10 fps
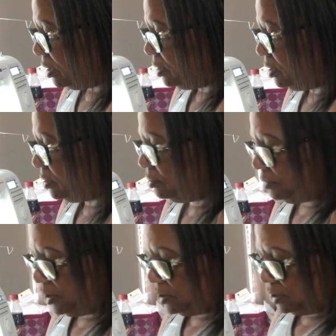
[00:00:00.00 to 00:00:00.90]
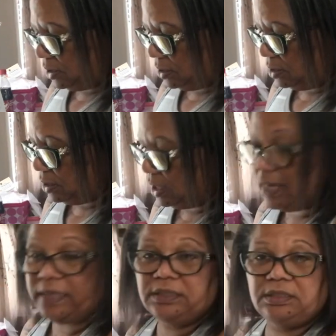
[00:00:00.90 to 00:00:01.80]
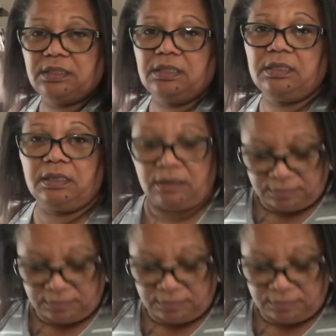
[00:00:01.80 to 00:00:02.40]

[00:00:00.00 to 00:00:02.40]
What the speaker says: little bit less than